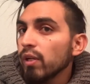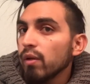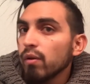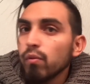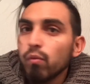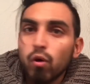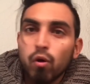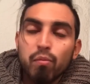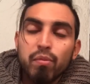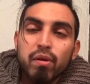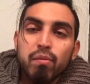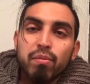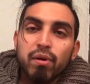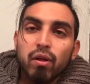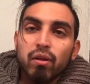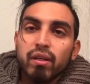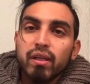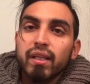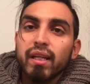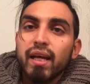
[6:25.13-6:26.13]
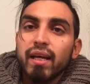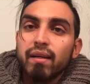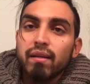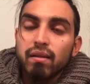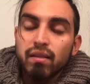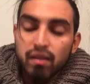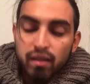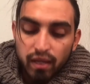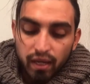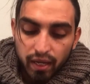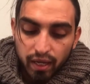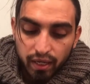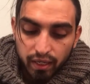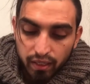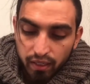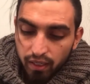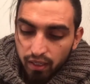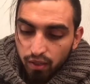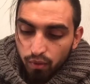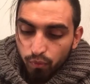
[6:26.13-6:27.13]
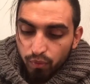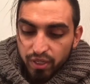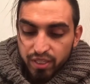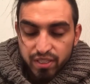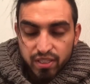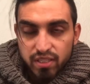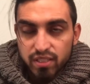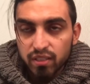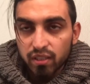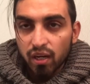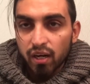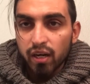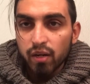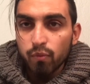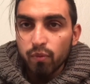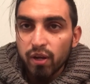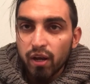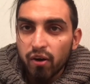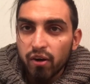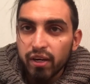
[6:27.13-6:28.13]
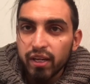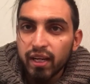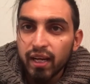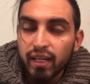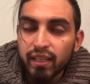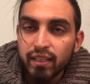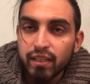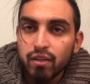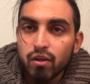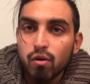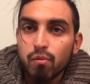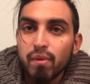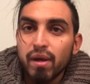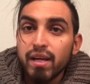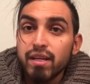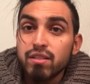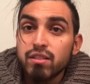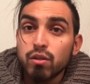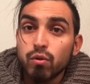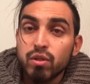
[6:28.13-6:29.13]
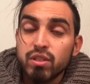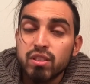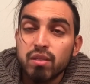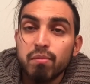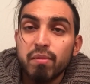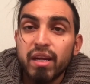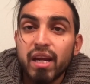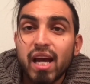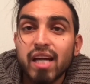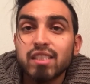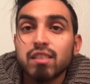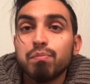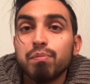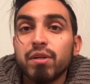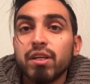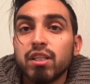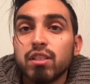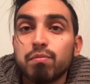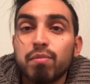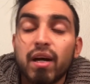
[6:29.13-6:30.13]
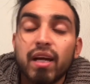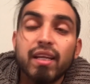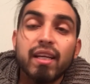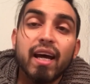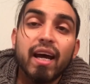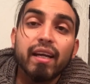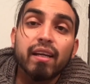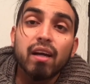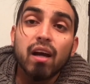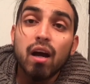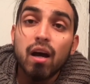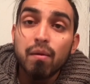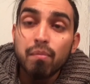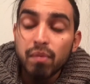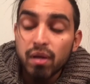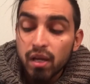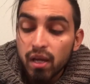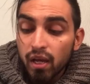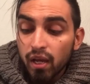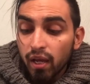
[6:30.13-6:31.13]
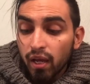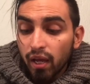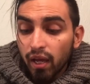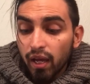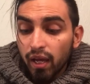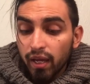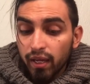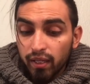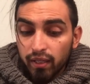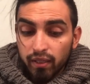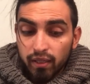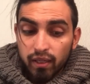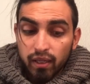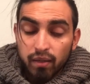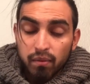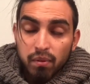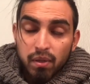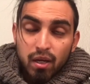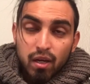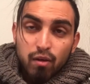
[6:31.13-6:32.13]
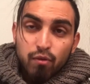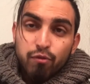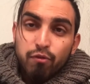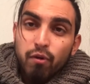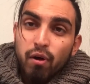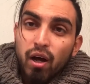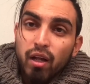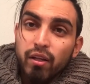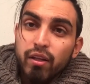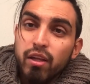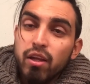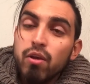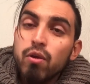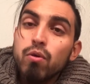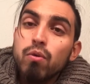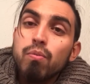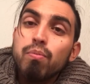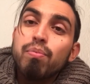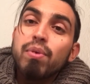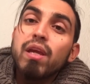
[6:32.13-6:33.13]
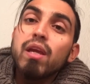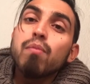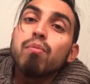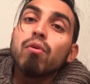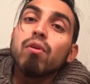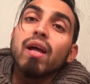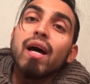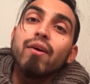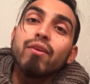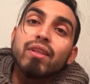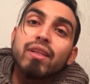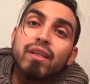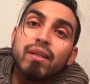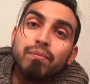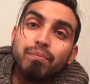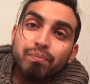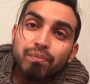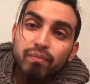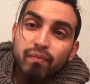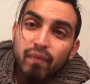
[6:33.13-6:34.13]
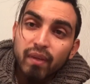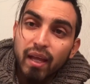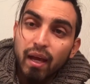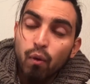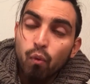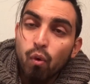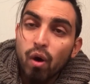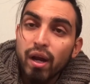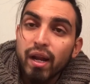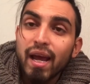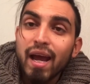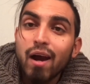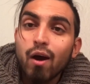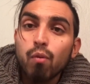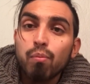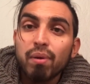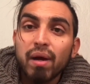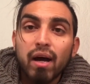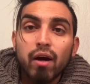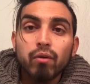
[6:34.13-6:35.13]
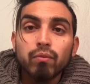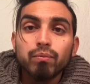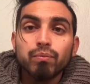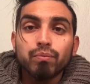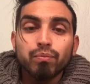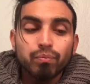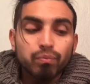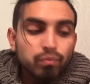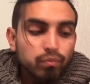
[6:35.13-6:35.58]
will be building that, and we just started. We already got the domain, so it's the minoxbeardspot.com. And for all of you people out there that want to help out,